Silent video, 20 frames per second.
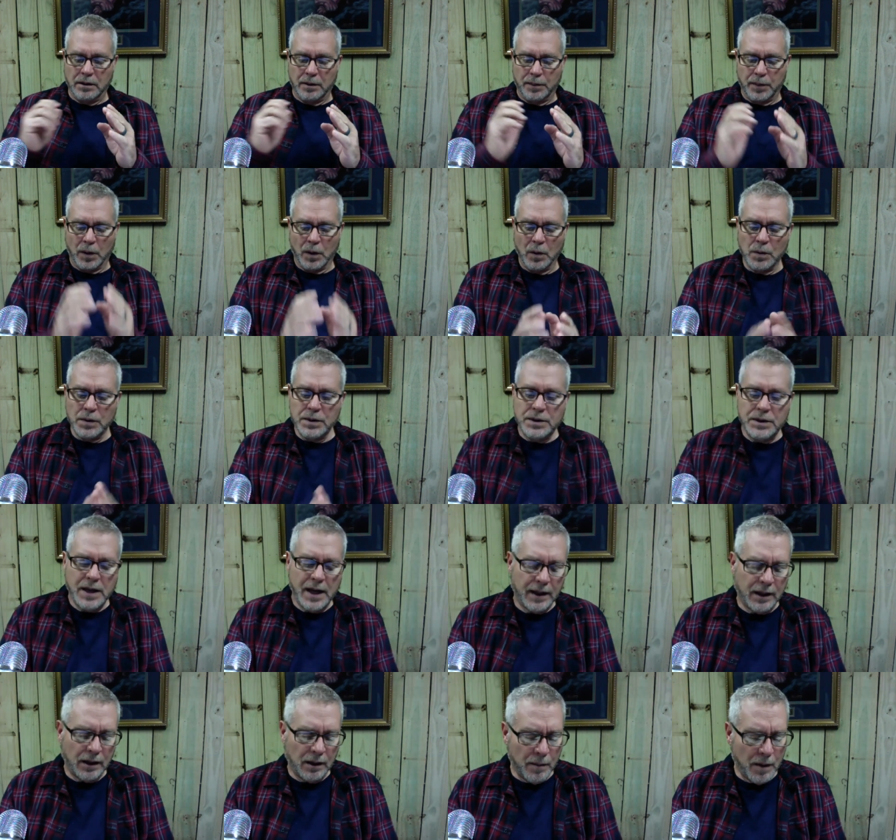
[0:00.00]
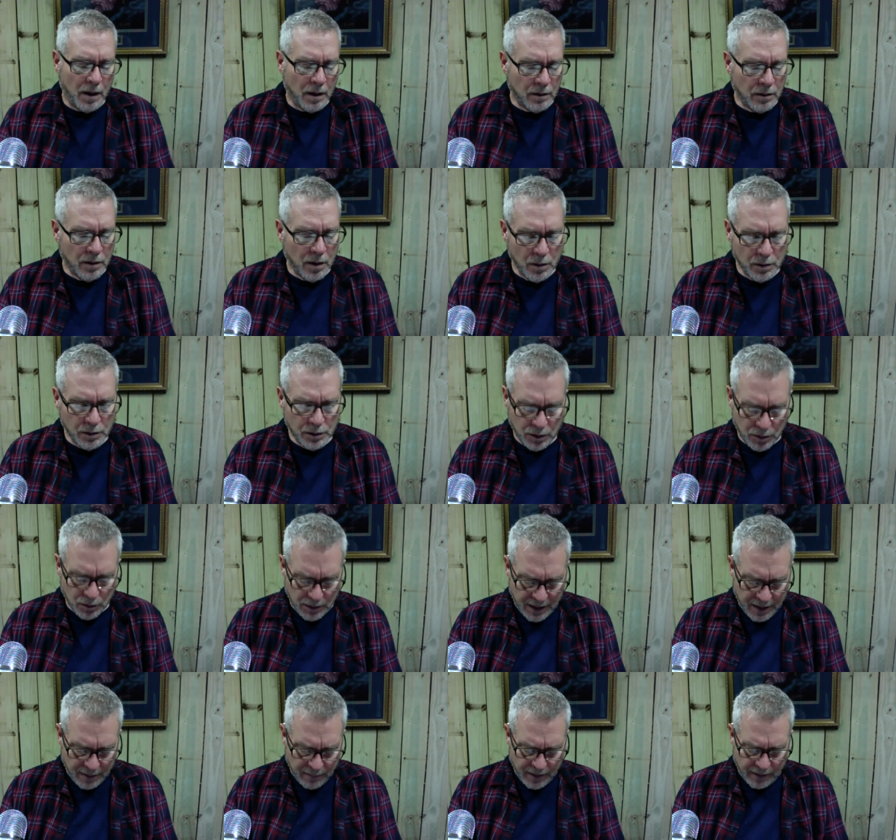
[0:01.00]
poll was taken among those who
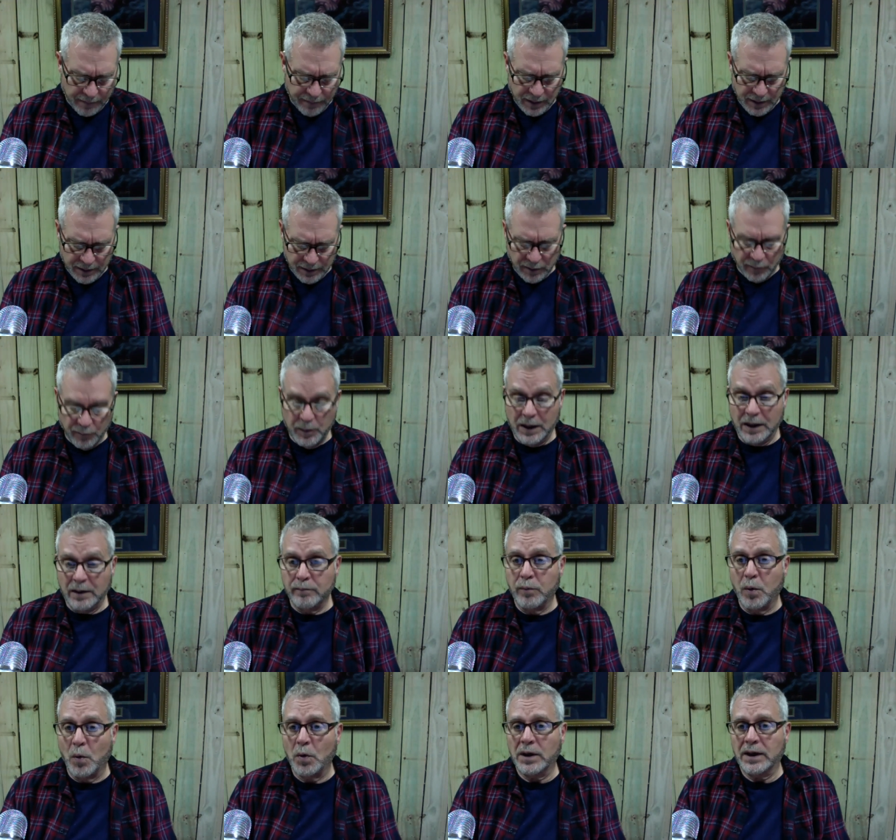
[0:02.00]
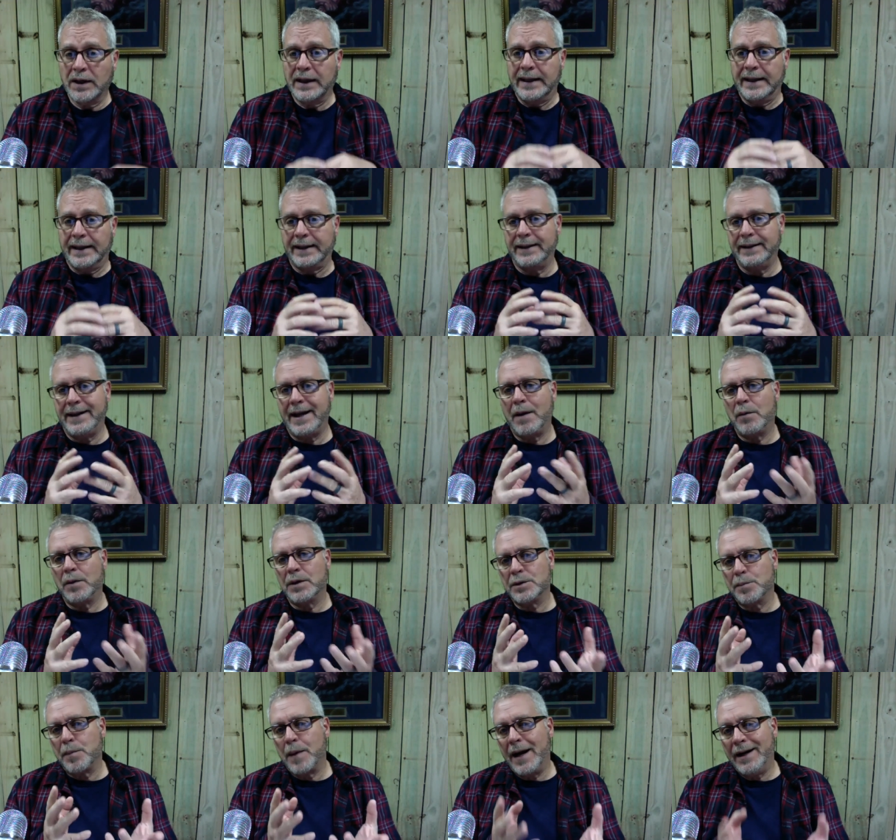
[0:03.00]
gave evidence of being born again, and that
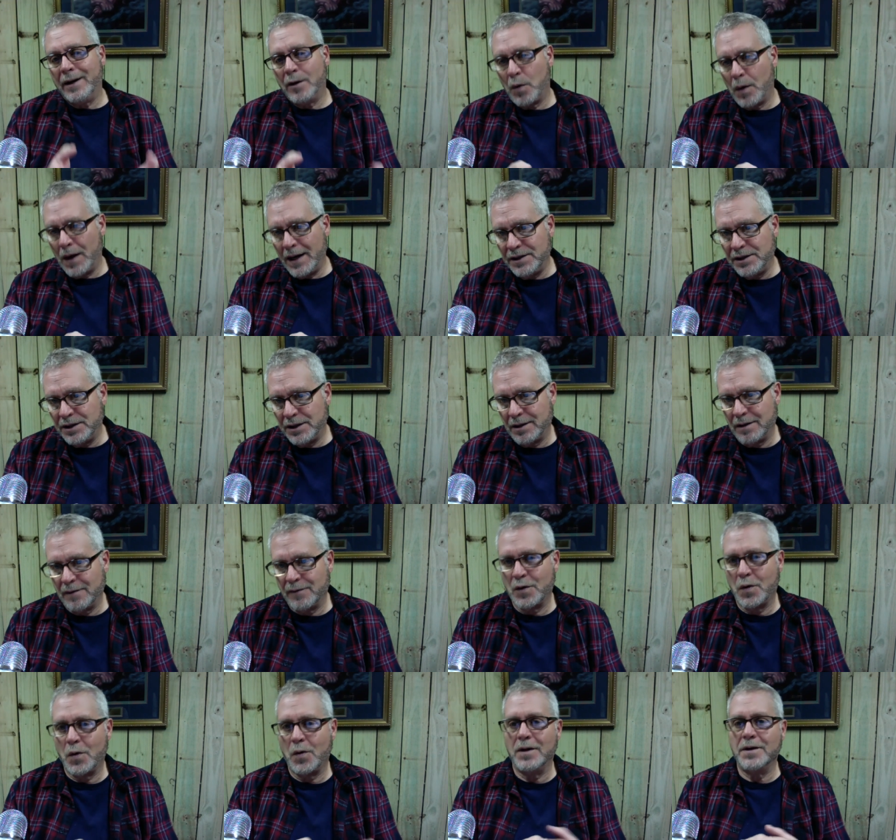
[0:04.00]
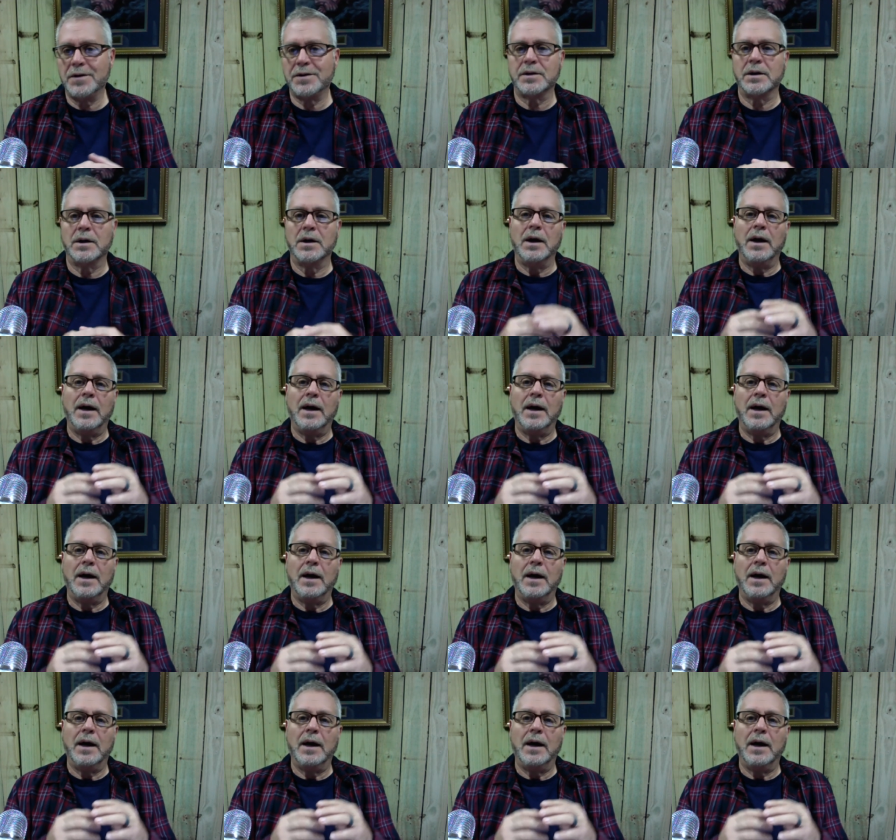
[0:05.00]
was by question, of course.